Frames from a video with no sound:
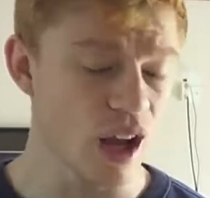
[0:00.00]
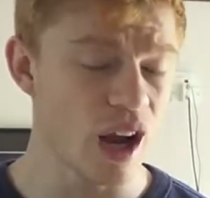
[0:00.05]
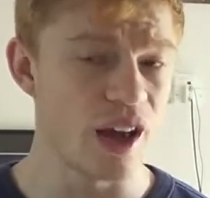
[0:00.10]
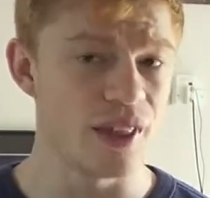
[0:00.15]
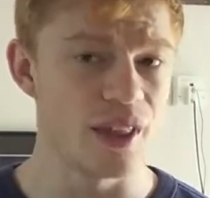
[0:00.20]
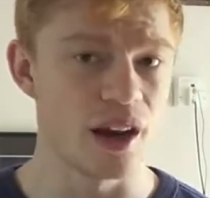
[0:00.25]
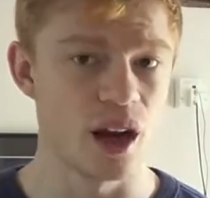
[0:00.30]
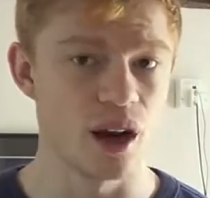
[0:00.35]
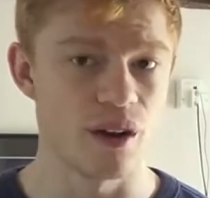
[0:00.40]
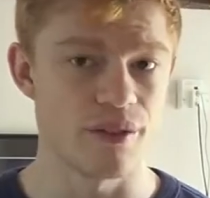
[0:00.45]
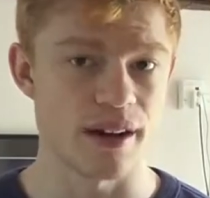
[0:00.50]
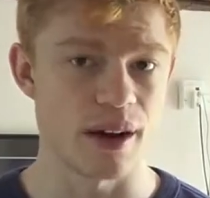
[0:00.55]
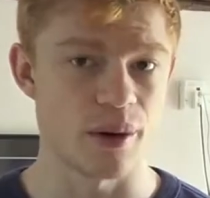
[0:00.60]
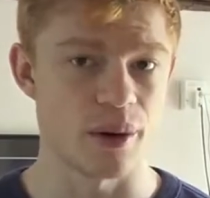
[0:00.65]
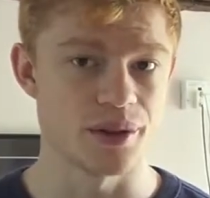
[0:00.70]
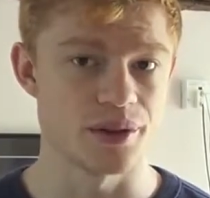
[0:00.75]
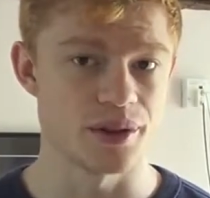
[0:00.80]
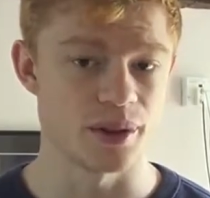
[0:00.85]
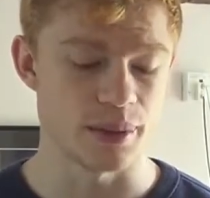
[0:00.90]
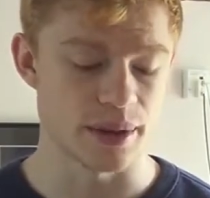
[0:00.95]
Uh, the low fat
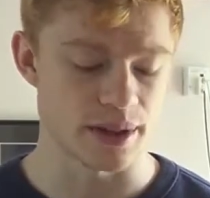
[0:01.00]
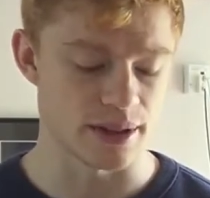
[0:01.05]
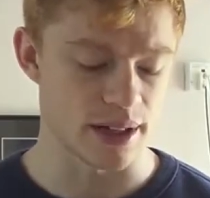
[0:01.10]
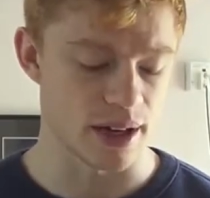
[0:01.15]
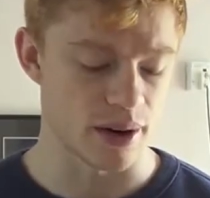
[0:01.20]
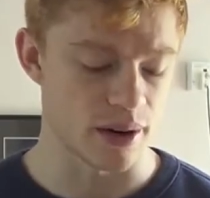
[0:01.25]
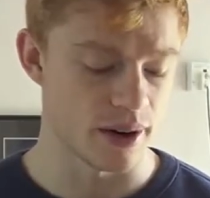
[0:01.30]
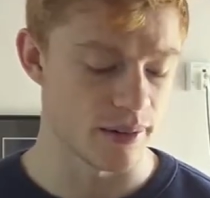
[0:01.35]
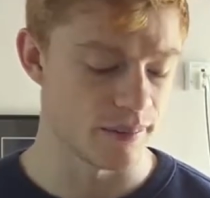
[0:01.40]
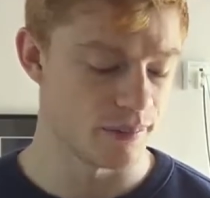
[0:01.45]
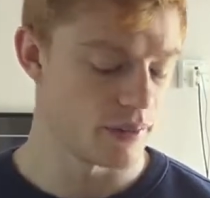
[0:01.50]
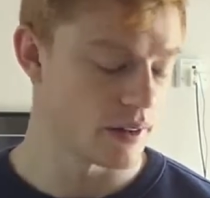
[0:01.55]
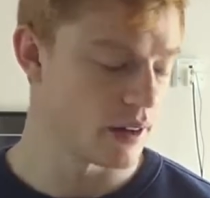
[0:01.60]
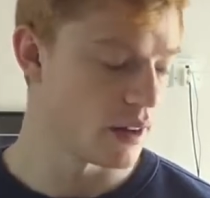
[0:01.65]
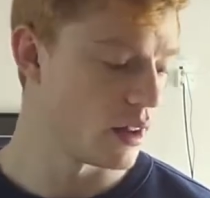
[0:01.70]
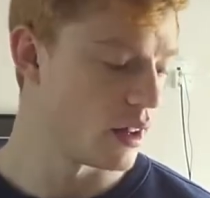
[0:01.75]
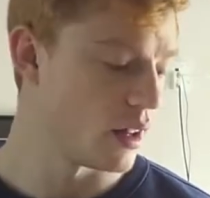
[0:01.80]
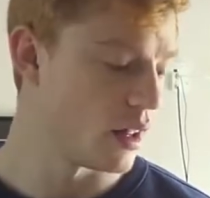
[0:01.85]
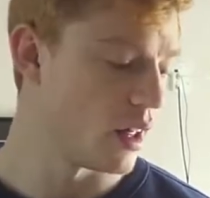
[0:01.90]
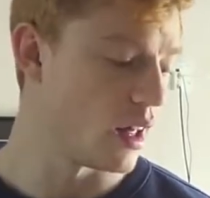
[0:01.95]
one's a bit sour.
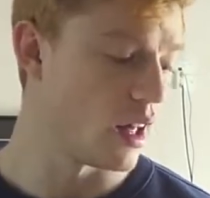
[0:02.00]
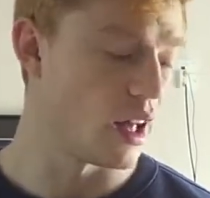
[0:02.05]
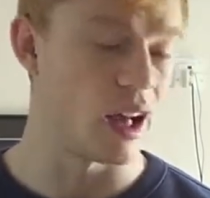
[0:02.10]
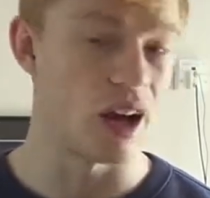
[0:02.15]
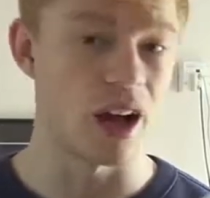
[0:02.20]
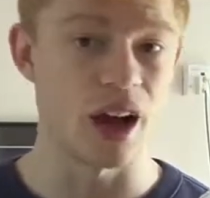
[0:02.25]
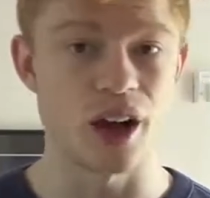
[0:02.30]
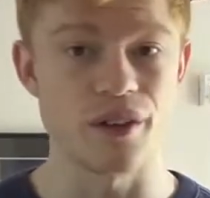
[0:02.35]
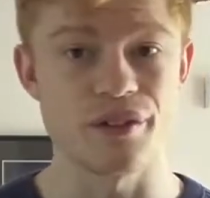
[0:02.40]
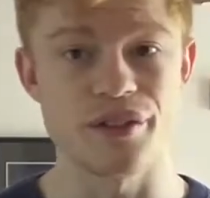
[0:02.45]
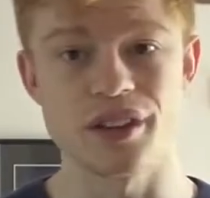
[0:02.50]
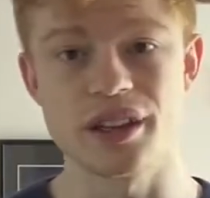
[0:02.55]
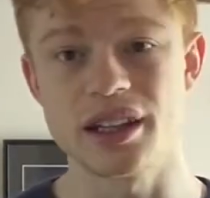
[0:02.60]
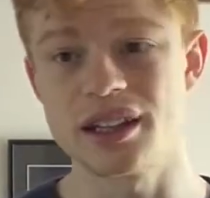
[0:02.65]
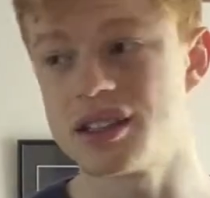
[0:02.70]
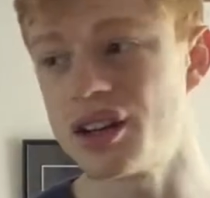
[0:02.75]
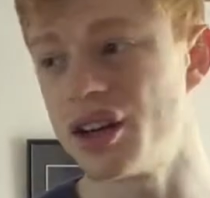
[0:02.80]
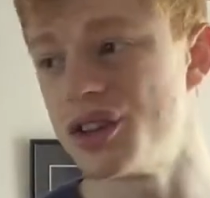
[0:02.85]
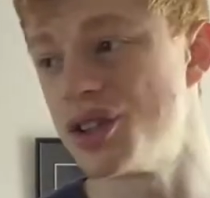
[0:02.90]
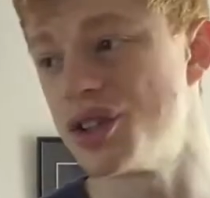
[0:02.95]
Uh, for
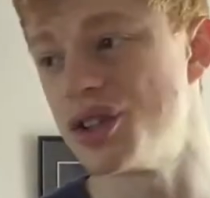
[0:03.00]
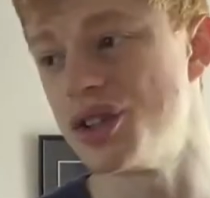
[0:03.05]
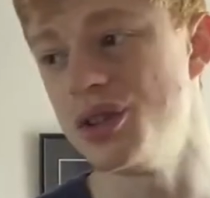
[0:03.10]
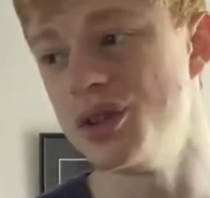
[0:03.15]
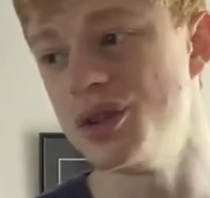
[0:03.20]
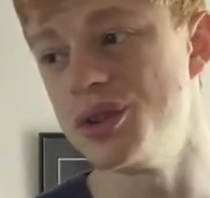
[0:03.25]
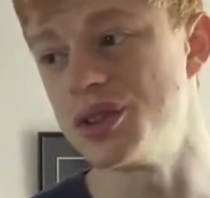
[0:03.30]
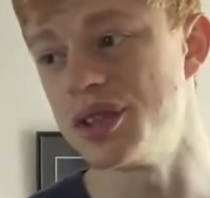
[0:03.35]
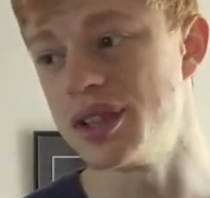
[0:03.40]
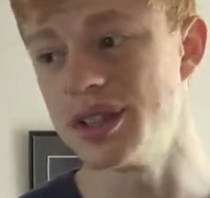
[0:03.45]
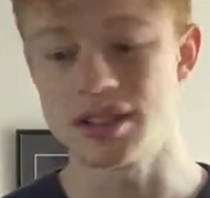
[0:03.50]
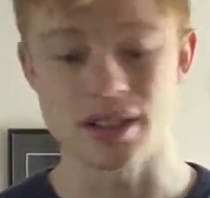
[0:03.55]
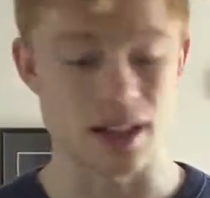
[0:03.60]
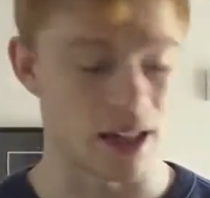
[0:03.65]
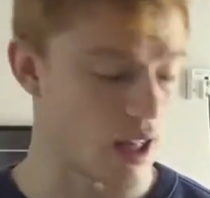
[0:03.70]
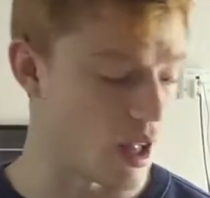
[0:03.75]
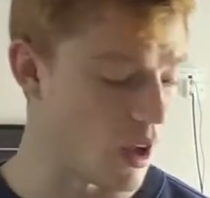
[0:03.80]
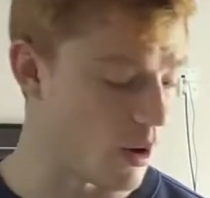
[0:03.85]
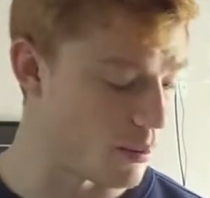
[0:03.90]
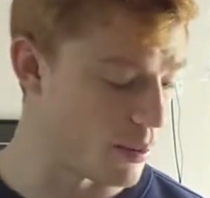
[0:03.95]
this, I just use this,
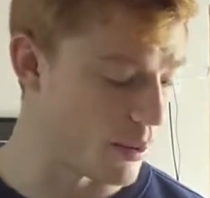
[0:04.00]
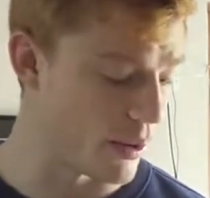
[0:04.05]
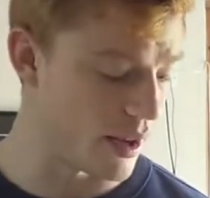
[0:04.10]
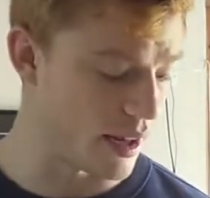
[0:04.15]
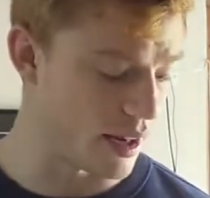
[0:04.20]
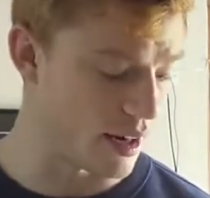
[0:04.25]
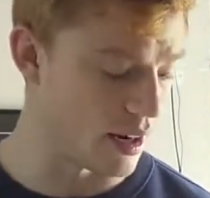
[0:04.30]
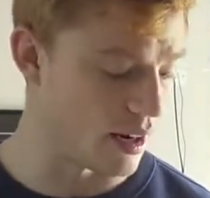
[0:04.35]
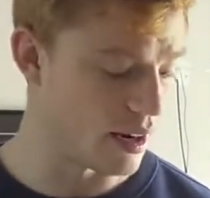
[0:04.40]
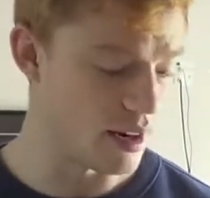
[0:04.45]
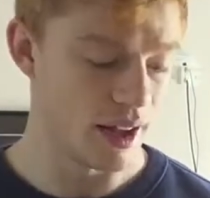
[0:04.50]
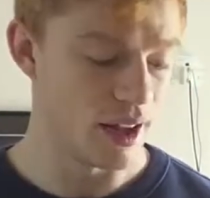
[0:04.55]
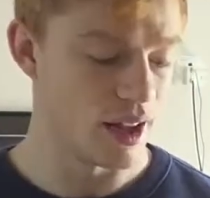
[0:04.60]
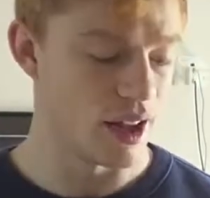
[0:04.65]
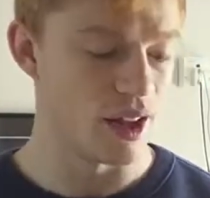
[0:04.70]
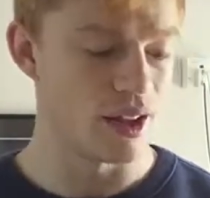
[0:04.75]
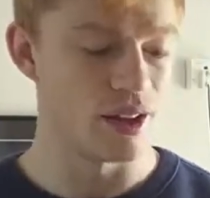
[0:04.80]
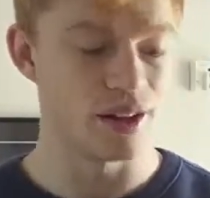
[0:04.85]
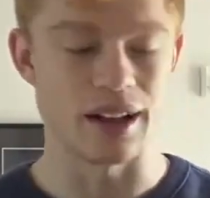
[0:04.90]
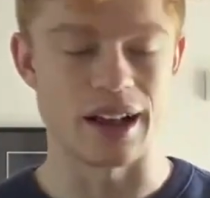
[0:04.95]
like I'll put in,
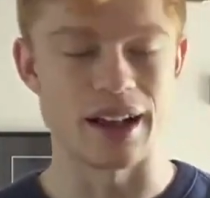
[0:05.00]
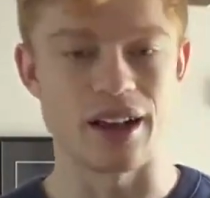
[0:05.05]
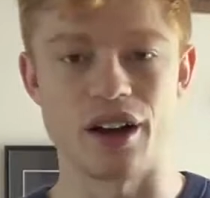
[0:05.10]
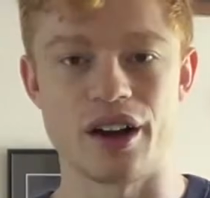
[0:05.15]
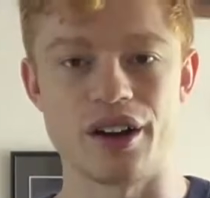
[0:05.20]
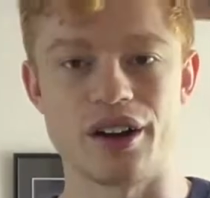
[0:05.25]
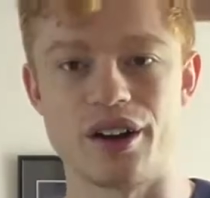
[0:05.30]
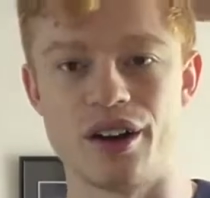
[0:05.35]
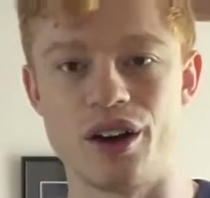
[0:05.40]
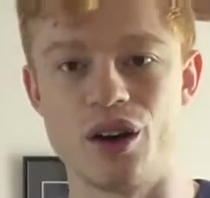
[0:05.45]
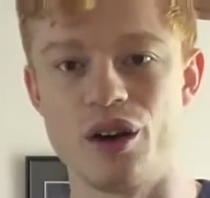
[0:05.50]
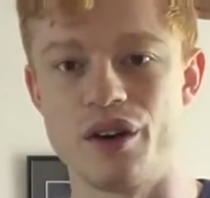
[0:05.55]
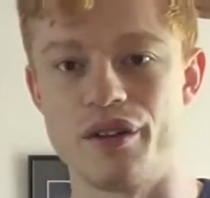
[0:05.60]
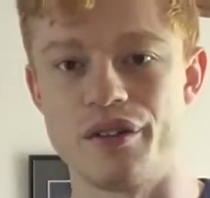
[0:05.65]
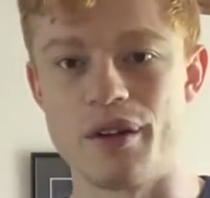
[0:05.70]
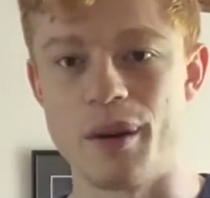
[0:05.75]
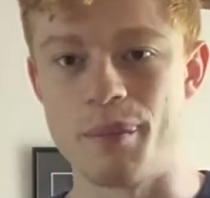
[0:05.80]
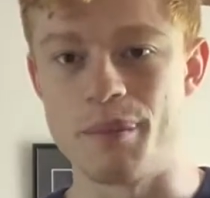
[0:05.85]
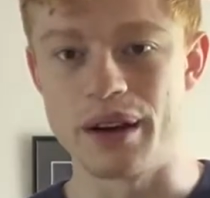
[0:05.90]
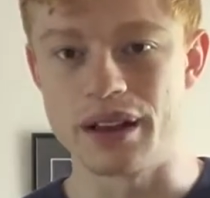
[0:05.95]
like I don't know,
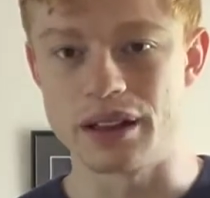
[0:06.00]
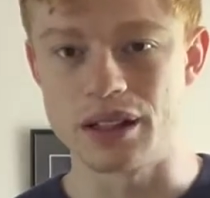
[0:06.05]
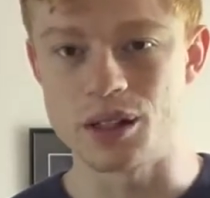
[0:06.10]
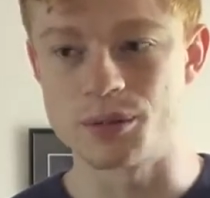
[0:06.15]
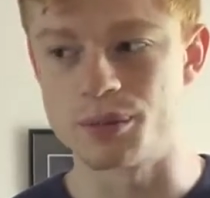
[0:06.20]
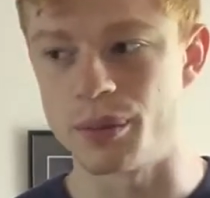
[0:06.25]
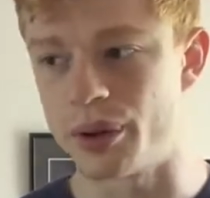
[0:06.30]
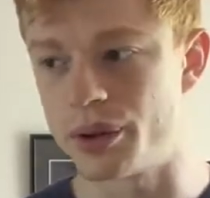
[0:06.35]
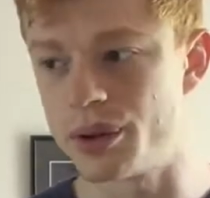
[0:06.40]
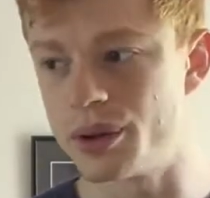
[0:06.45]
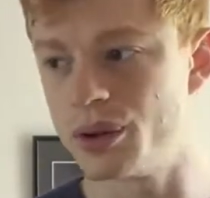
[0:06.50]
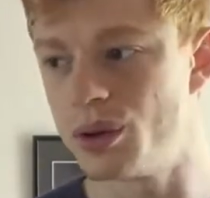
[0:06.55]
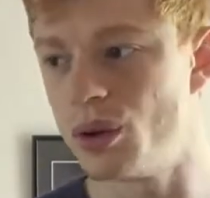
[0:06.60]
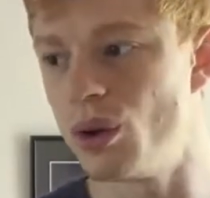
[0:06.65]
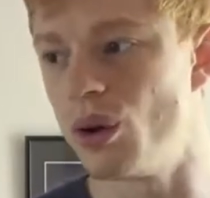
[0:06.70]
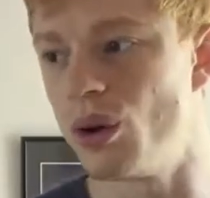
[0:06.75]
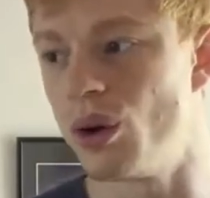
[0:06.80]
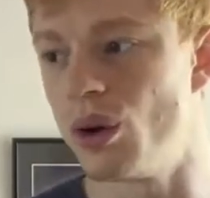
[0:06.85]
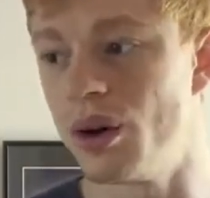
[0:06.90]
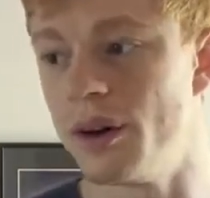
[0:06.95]
a, a bit of this
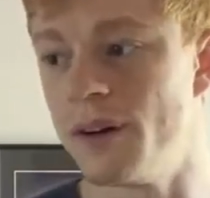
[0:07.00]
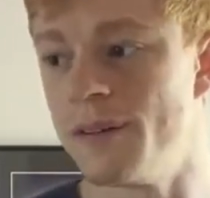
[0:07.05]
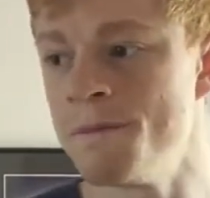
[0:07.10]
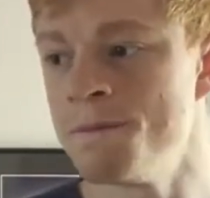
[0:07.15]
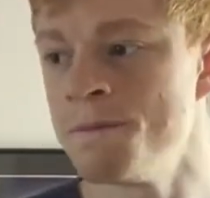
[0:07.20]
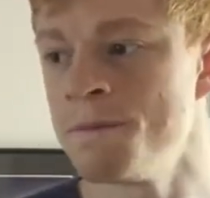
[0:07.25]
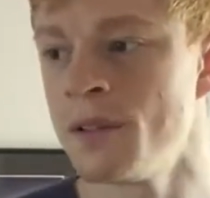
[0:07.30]
bottle or